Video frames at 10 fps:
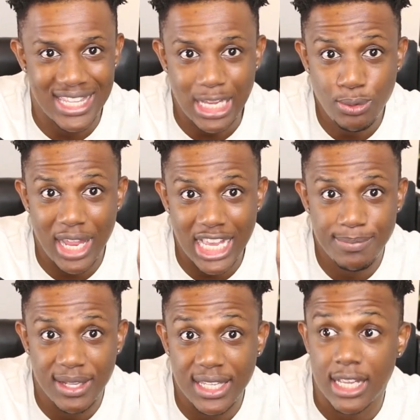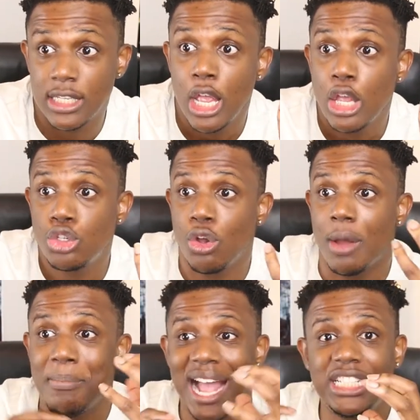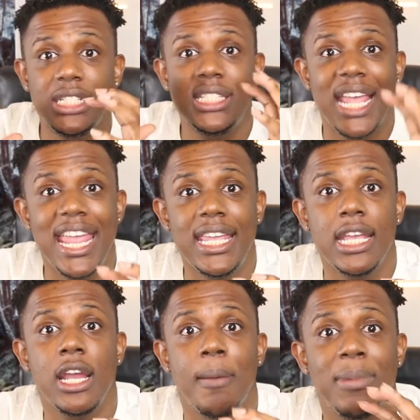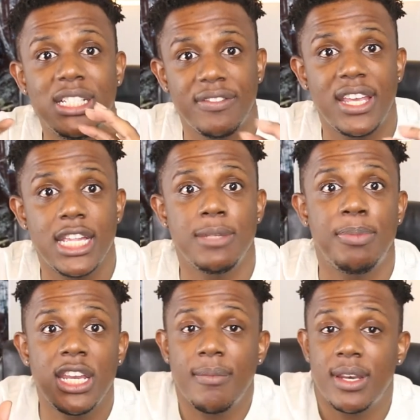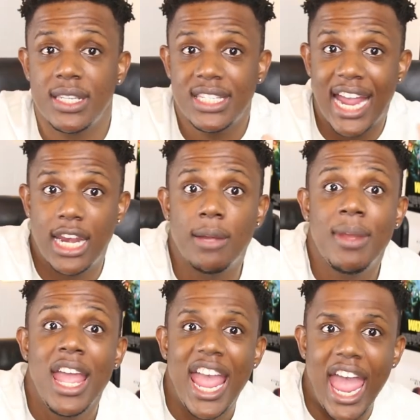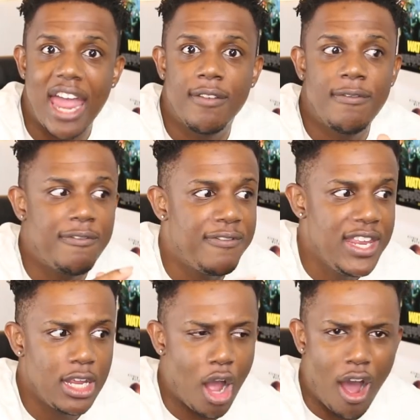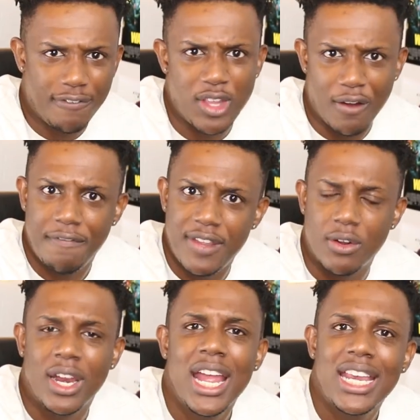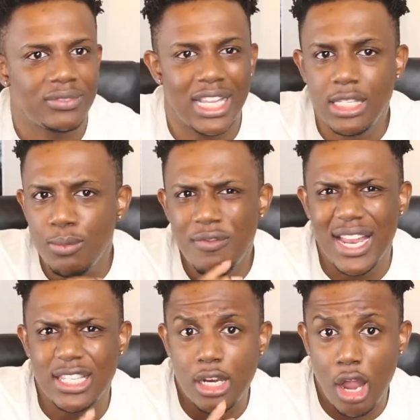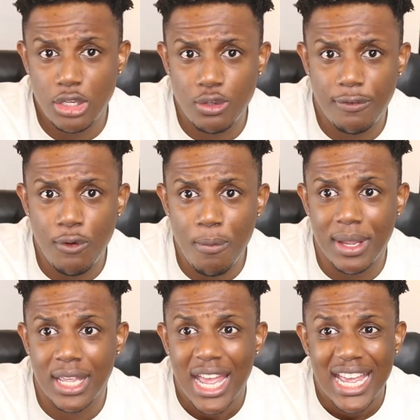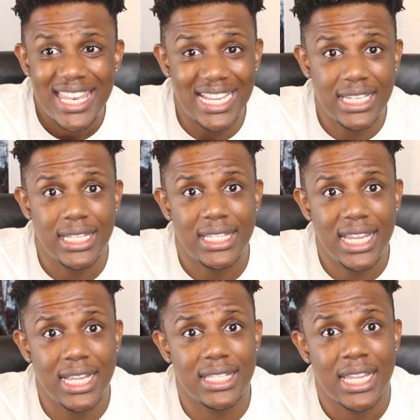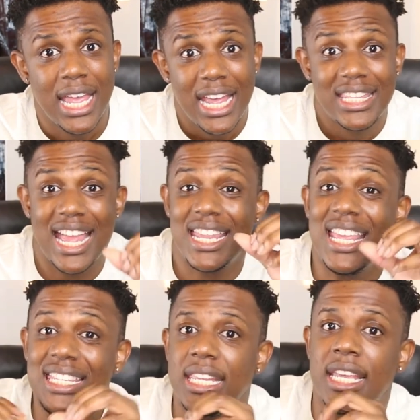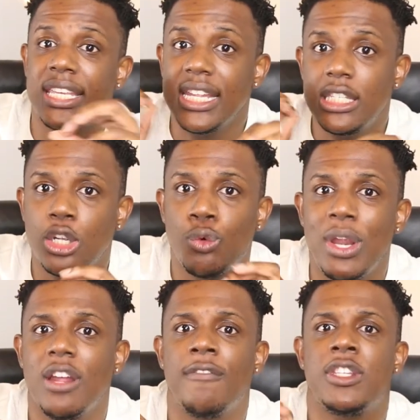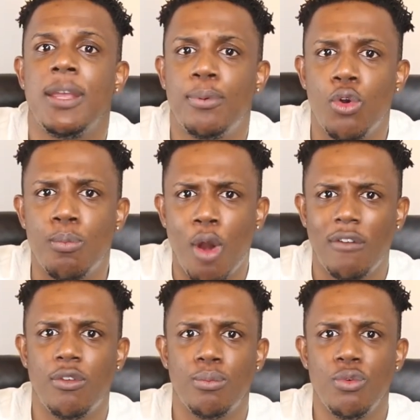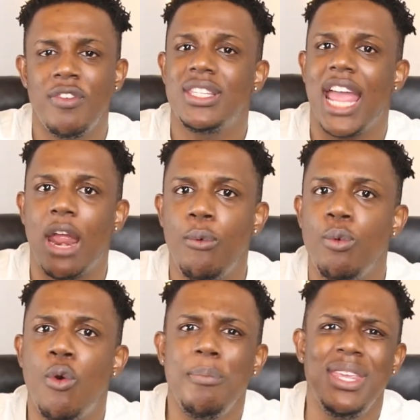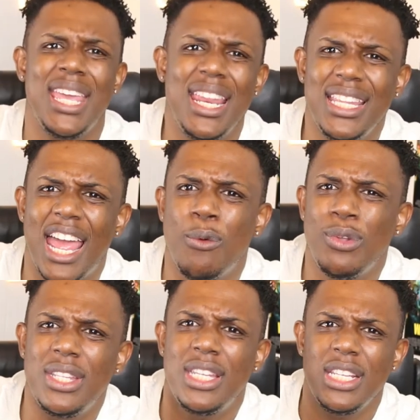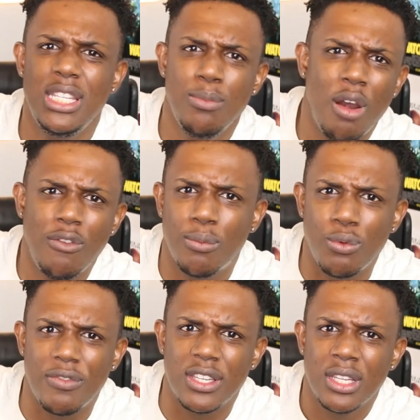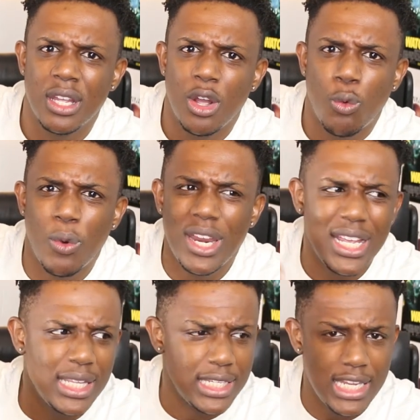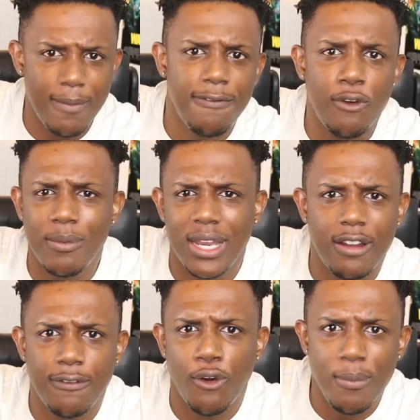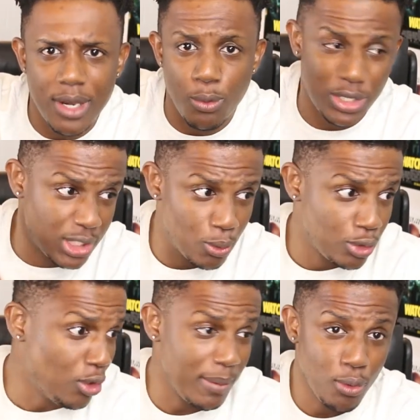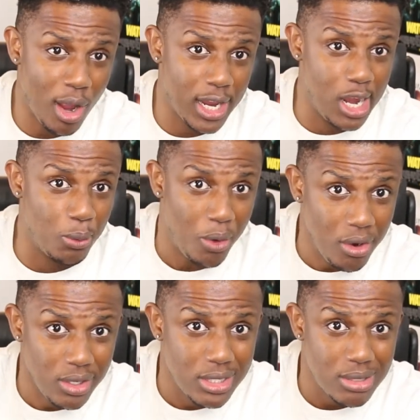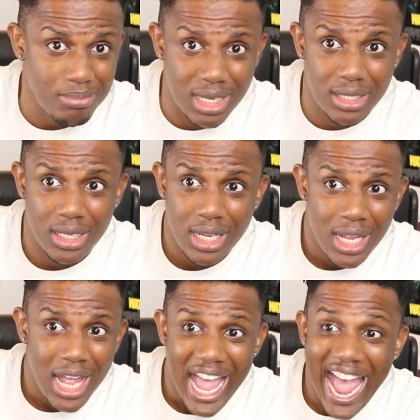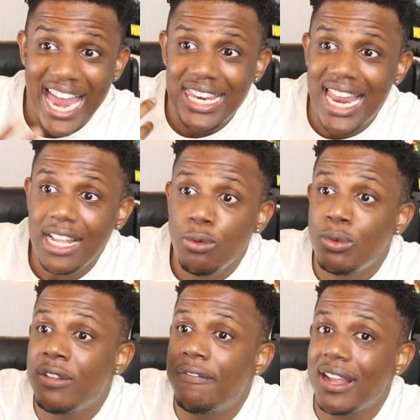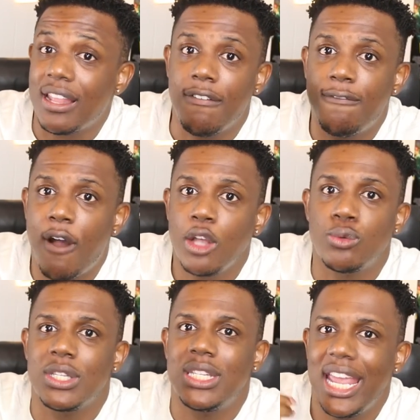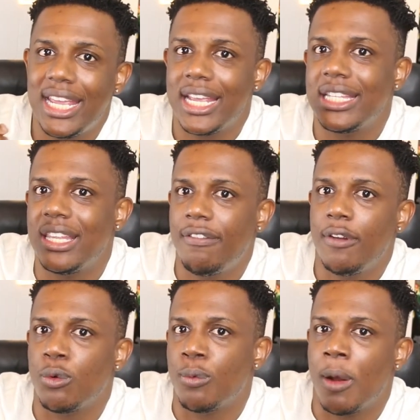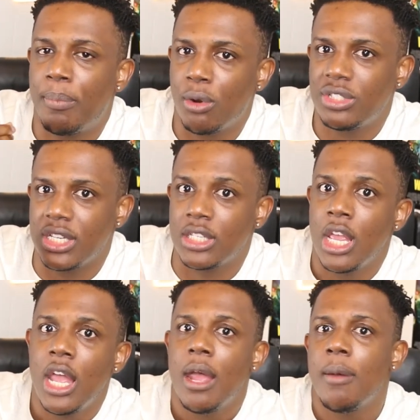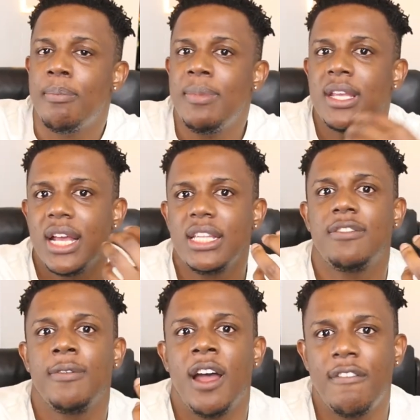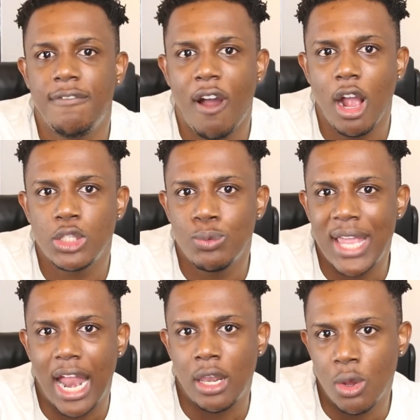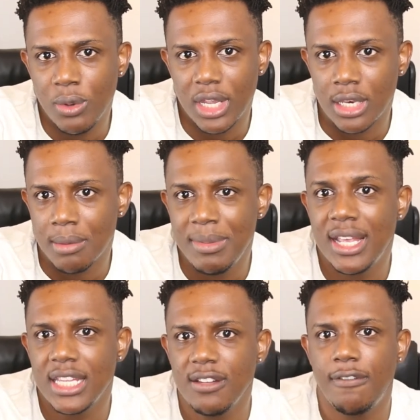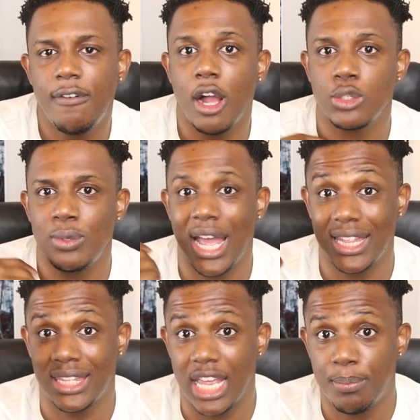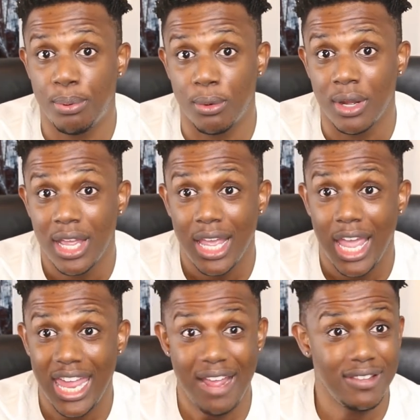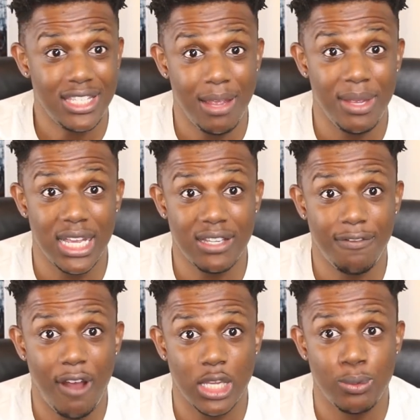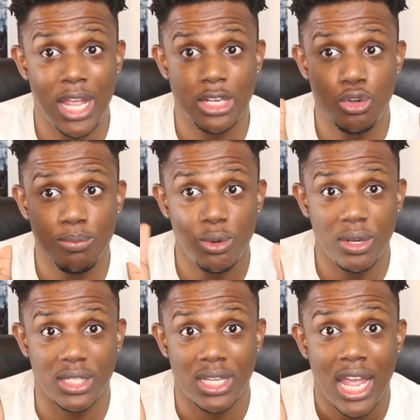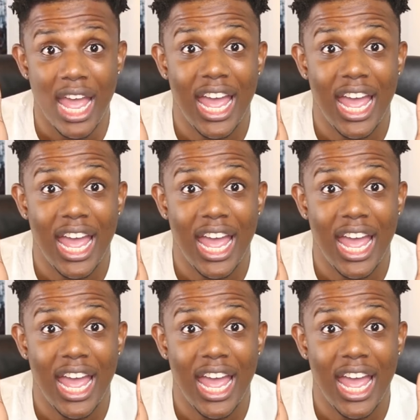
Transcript: And that's what X-Men does. So imagine taking a bunch of kids, putting them in an asylum, and feeding off their fear. That's a movie that's claustrophobic, that's intense, that is against the grain of typical Marvel movies, and we won't be getting that with Disney Marvel movies. We're gonna get the same formulaic formula, which, don't get me wrong, it works, but I like the fact that Fox was taking different approaches. Because of Fox, we got Logan. Because of Fox, we got Deadpool. And I have to say, because of Fox, we got New Mutants.